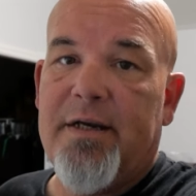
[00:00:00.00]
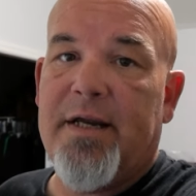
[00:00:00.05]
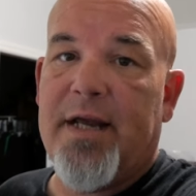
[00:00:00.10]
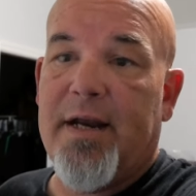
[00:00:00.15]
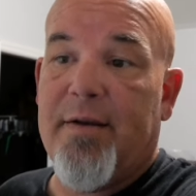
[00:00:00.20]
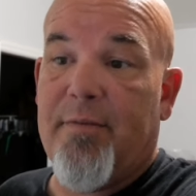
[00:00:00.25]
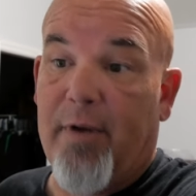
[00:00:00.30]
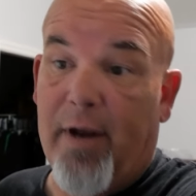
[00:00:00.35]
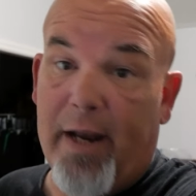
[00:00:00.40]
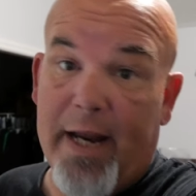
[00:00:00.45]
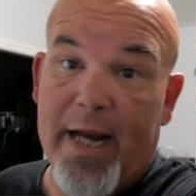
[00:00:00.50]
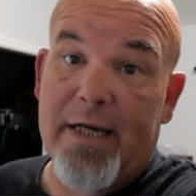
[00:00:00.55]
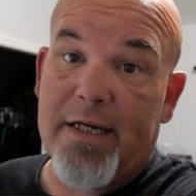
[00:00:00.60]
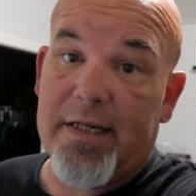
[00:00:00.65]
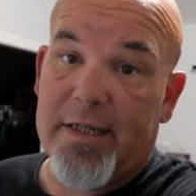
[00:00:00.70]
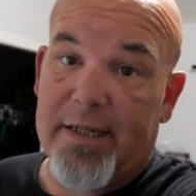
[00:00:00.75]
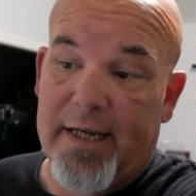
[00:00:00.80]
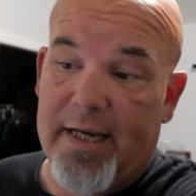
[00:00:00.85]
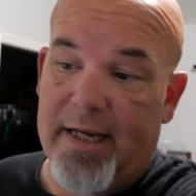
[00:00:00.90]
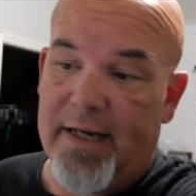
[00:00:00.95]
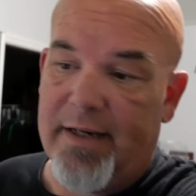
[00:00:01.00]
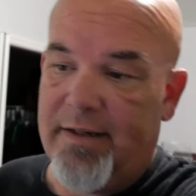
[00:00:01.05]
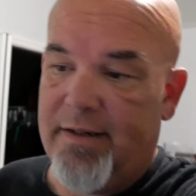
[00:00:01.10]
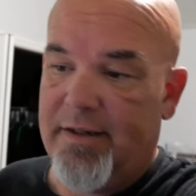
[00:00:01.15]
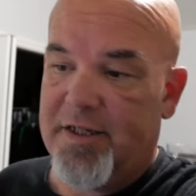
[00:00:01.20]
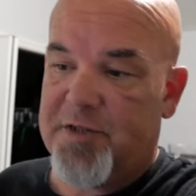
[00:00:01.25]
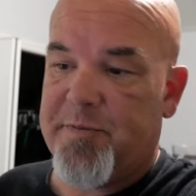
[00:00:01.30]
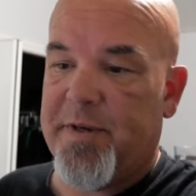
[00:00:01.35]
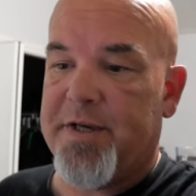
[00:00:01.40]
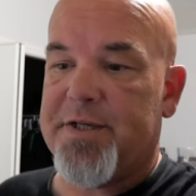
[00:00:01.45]
can relate to that,
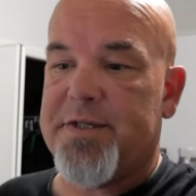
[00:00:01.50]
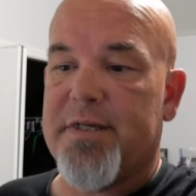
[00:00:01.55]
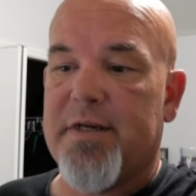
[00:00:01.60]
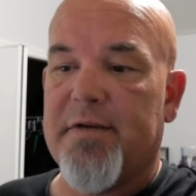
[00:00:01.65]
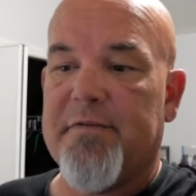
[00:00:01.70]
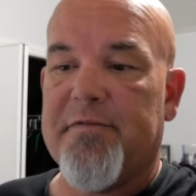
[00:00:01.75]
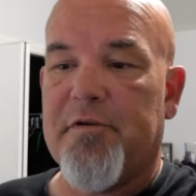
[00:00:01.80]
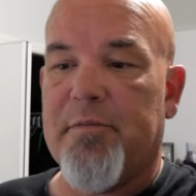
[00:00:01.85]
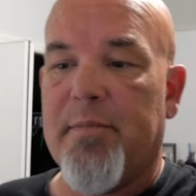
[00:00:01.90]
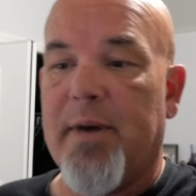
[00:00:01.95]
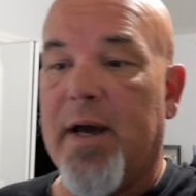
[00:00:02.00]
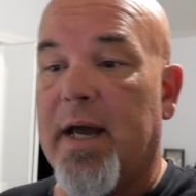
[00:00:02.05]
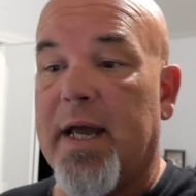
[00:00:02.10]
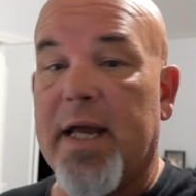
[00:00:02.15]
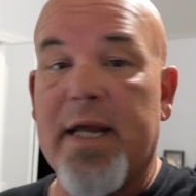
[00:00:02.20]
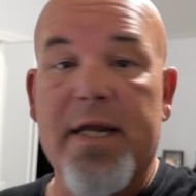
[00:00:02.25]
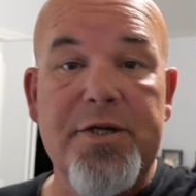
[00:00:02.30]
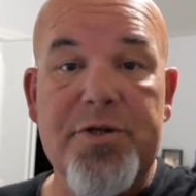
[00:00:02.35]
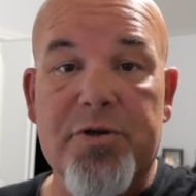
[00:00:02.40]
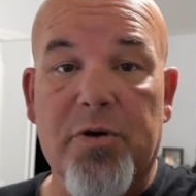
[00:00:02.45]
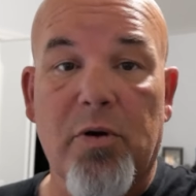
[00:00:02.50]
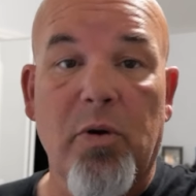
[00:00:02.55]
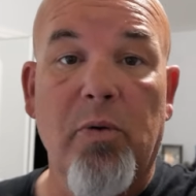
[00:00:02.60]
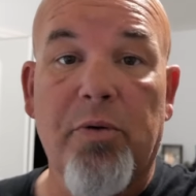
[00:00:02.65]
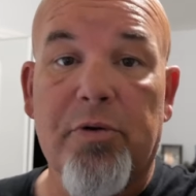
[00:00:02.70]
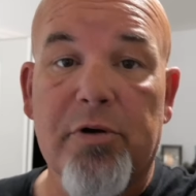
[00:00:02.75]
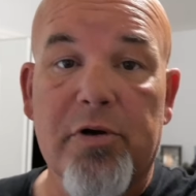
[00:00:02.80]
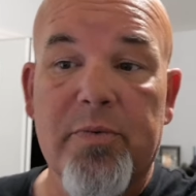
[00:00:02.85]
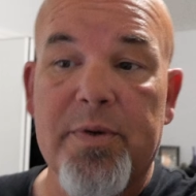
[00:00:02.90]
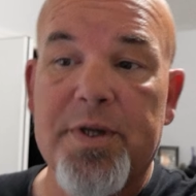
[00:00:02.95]
especially if you're my age or
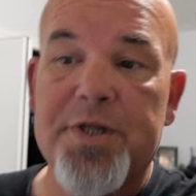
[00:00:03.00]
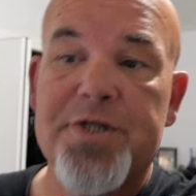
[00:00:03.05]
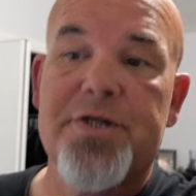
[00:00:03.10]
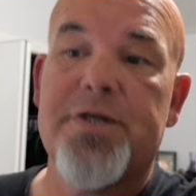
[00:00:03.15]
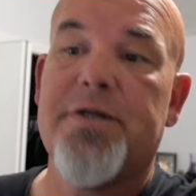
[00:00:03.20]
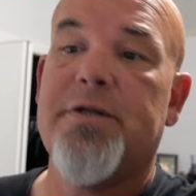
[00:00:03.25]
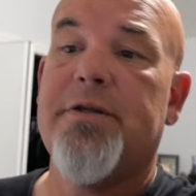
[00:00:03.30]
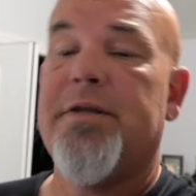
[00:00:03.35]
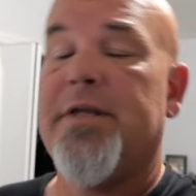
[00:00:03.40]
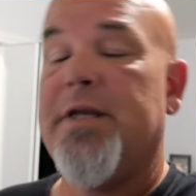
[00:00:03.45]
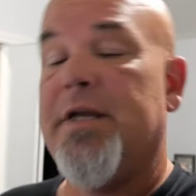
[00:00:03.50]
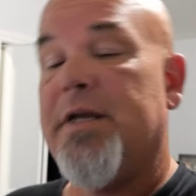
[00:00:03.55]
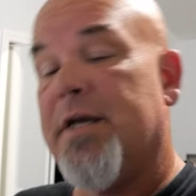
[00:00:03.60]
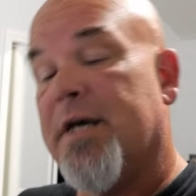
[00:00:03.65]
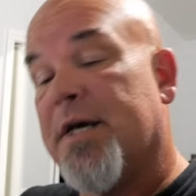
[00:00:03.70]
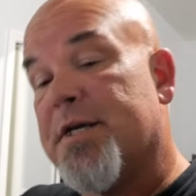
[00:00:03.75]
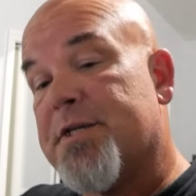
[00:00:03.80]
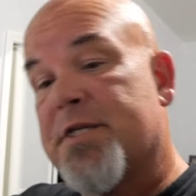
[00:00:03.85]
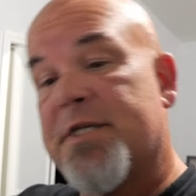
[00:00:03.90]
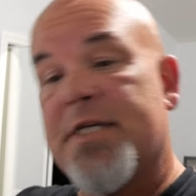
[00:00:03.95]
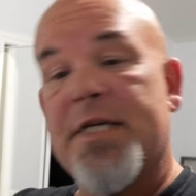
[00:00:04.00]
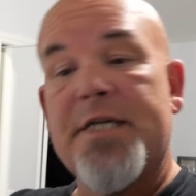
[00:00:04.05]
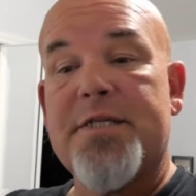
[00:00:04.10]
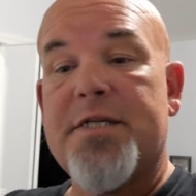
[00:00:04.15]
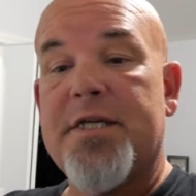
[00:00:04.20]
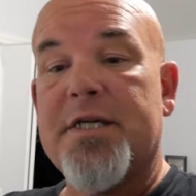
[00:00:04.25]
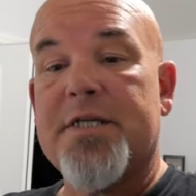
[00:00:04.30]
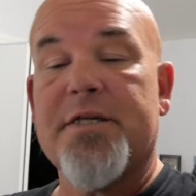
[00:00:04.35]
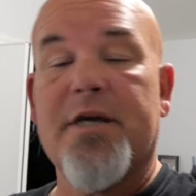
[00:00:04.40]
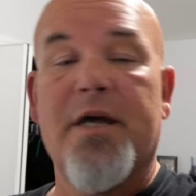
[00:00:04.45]
older, which the uh,
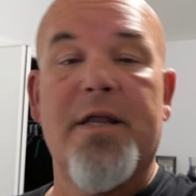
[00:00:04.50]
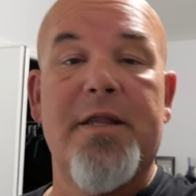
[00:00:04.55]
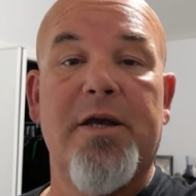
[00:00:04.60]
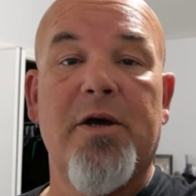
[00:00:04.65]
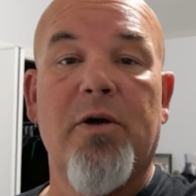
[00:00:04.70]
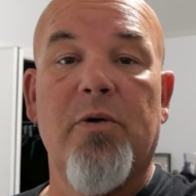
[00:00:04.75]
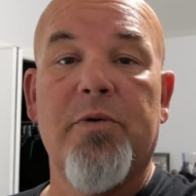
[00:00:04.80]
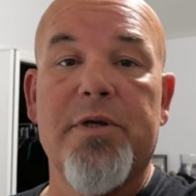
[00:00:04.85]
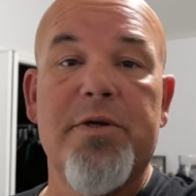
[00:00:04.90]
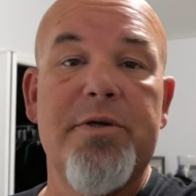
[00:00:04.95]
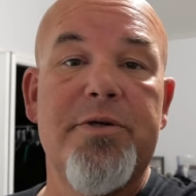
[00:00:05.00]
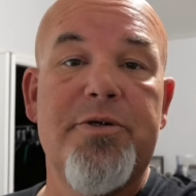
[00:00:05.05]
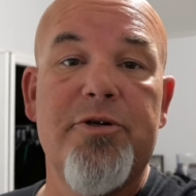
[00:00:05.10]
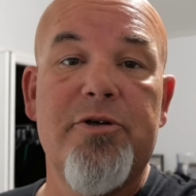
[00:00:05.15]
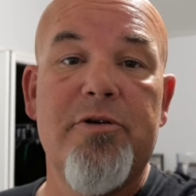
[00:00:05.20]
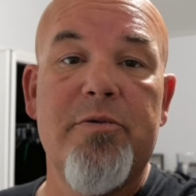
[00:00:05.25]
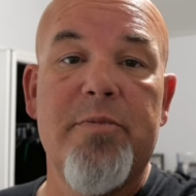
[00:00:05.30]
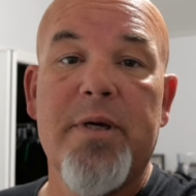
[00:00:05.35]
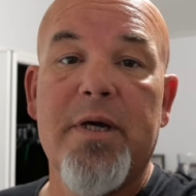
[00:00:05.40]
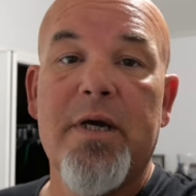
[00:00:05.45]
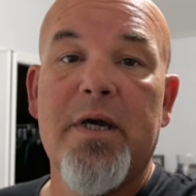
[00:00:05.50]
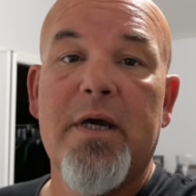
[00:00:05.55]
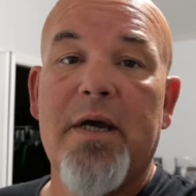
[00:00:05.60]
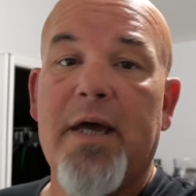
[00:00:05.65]
statistics on the old YouTube